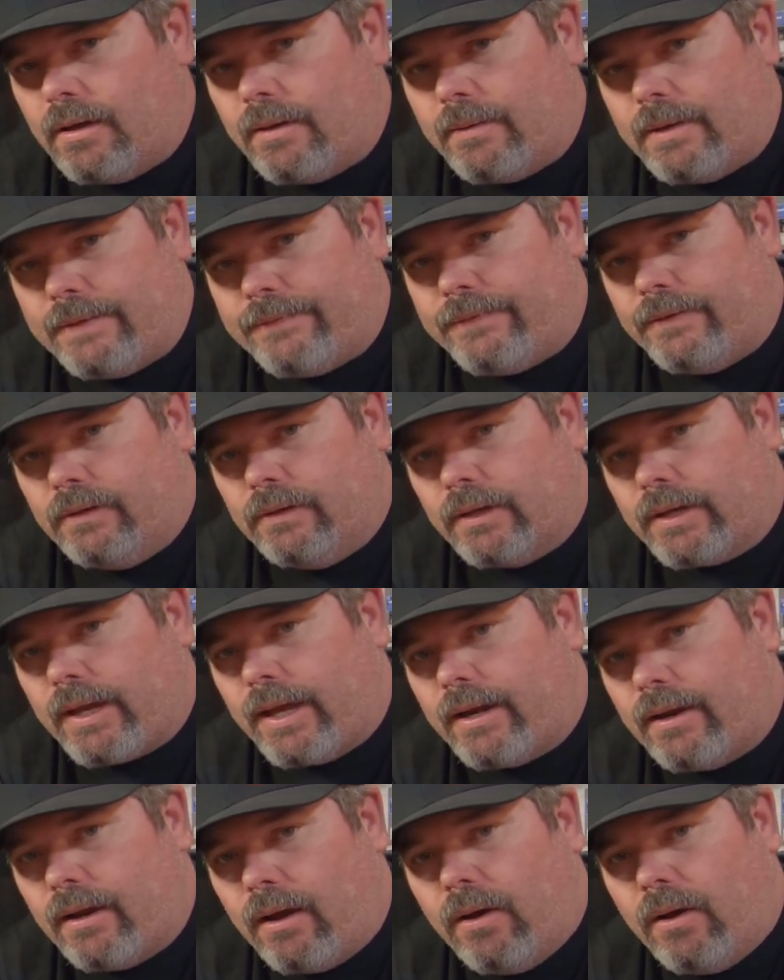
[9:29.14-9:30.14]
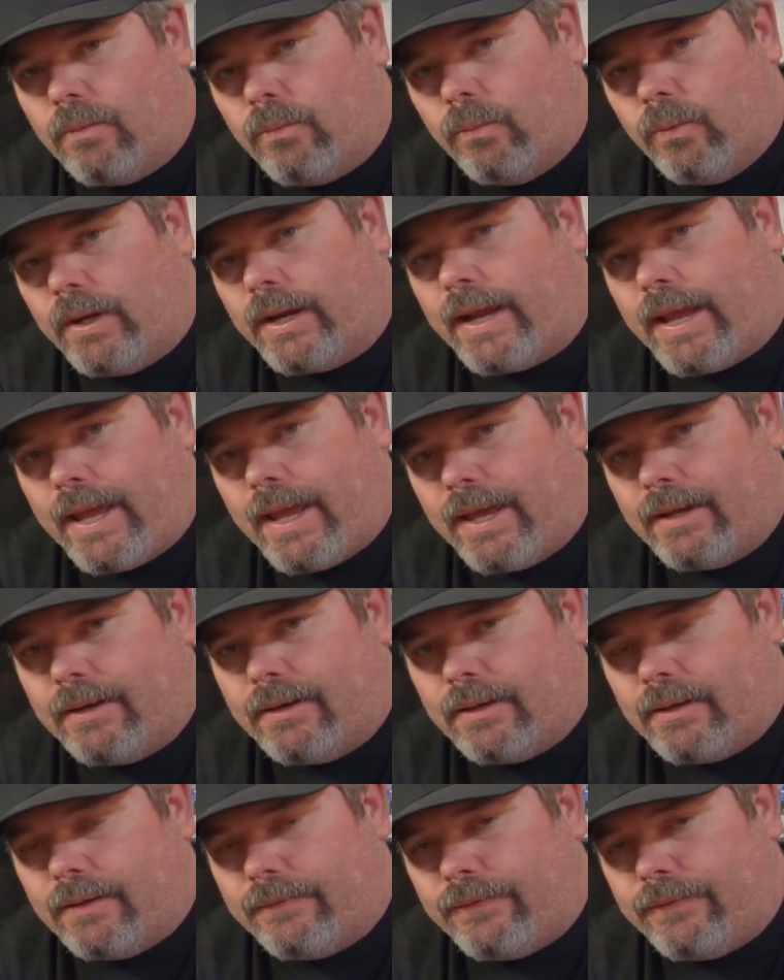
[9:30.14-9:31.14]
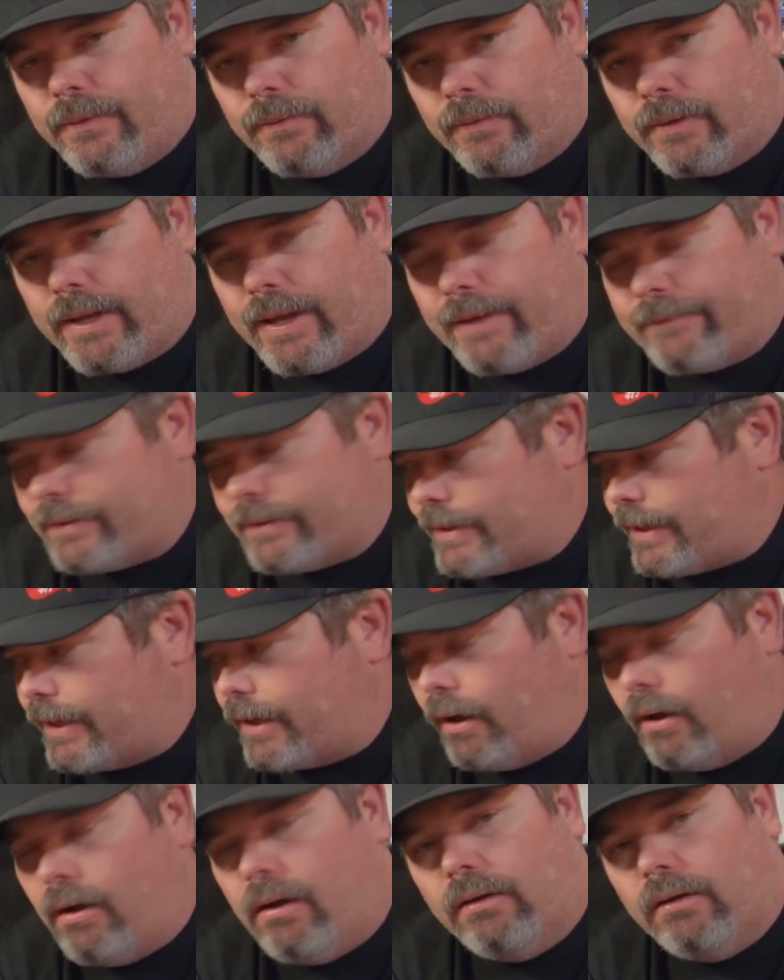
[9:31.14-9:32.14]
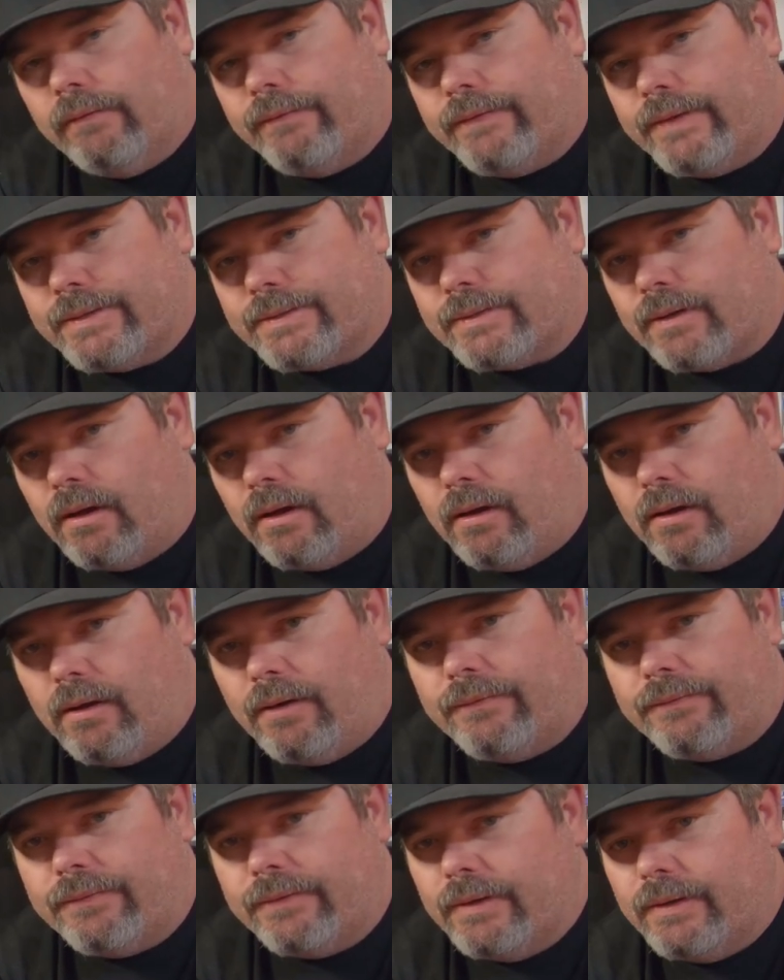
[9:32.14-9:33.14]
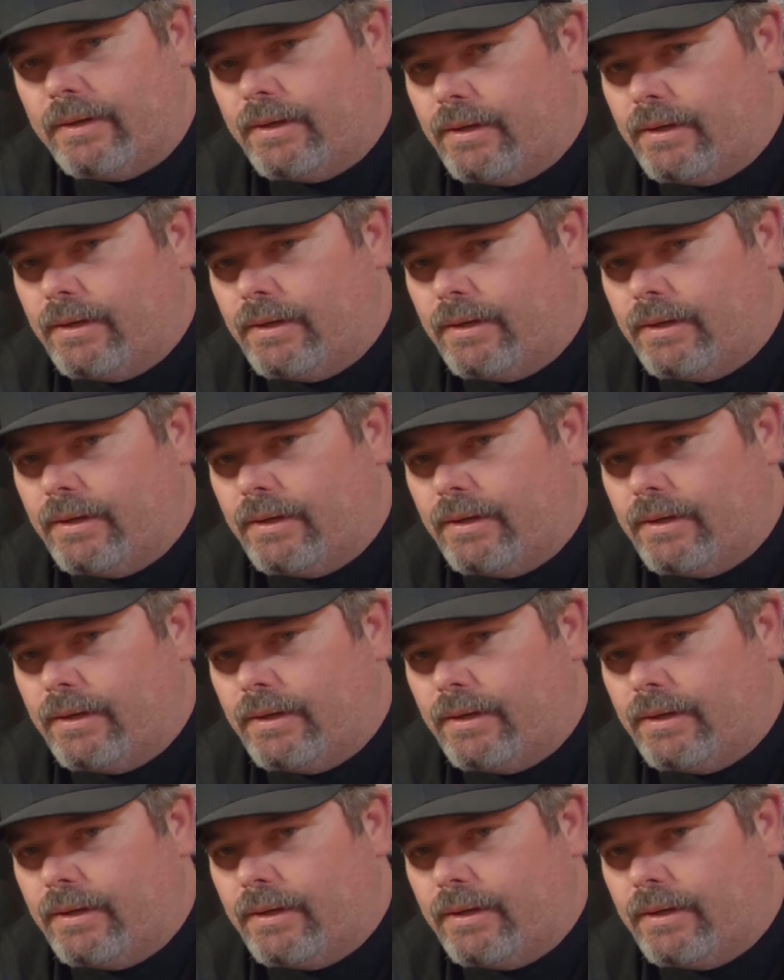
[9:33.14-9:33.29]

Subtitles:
If you look at it on one hand, if you were to have to take all of this off,